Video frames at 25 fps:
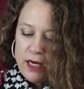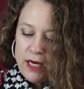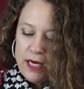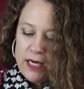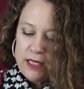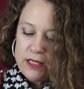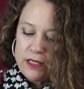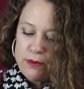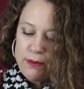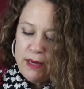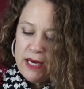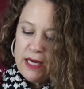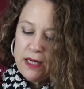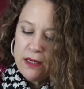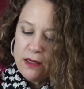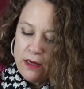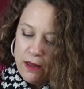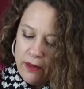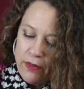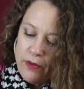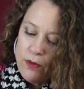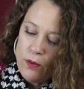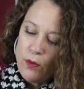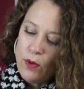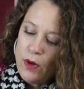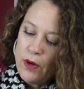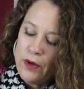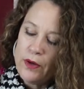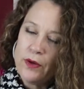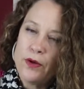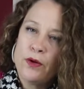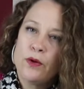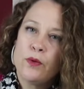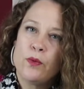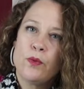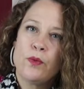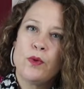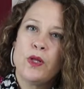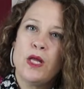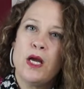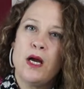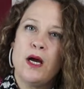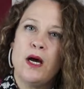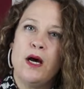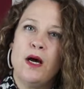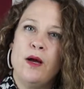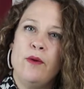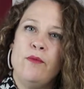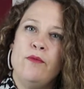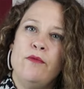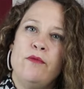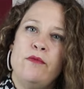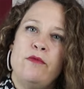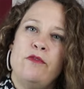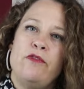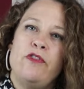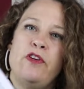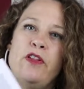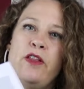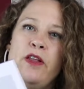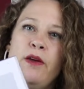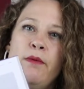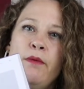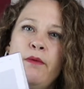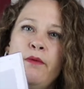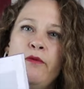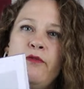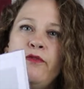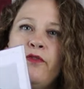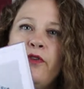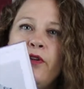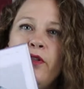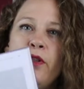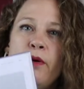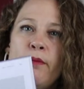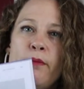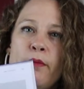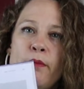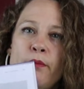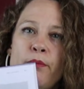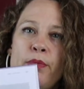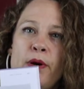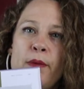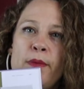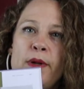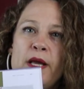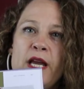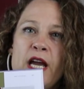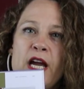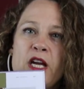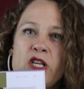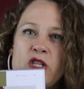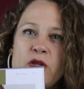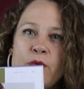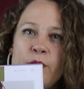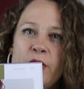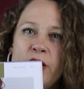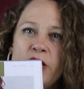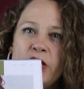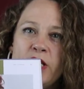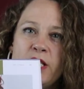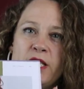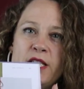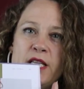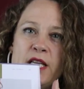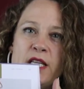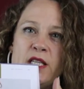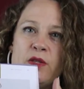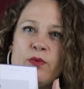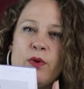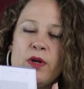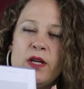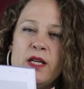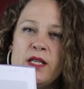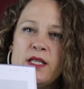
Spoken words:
I had to make another one for the publication, which is this one.